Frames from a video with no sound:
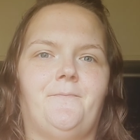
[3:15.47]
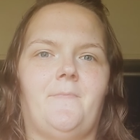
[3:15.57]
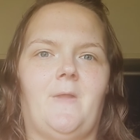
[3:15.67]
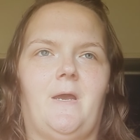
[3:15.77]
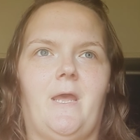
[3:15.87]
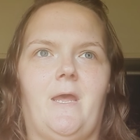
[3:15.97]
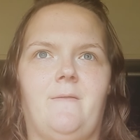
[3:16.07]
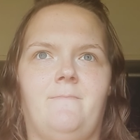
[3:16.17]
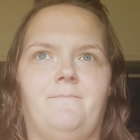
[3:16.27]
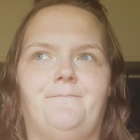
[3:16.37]

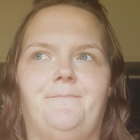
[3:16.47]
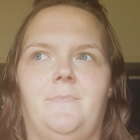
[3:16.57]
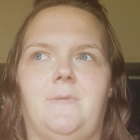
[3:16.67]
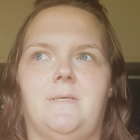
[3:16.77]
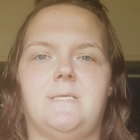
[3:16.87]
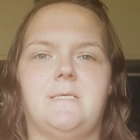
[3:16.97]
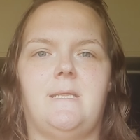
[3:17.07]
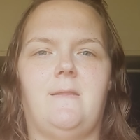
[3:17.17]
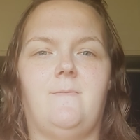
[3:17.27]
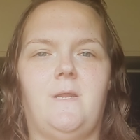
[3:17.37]
again, this
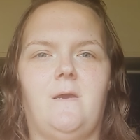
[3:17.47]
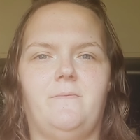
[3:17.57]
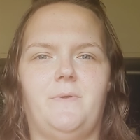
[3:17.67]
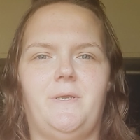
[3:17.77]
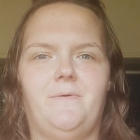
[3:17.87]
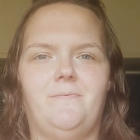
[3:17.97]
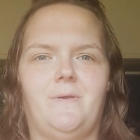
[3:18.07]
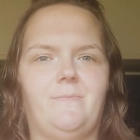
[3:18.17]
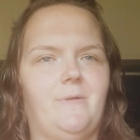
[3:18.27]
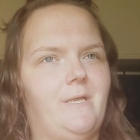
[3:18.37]
isn't the video for you.
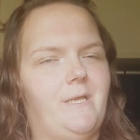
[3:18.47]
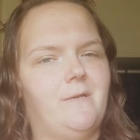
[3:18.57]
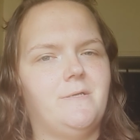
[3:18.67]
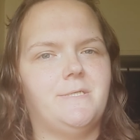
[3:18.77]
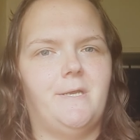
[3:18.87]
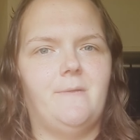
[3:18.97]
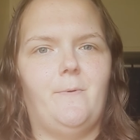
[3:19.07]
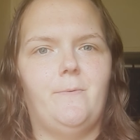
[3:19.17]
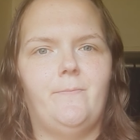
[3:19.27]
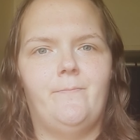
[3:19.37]
Completely understandable.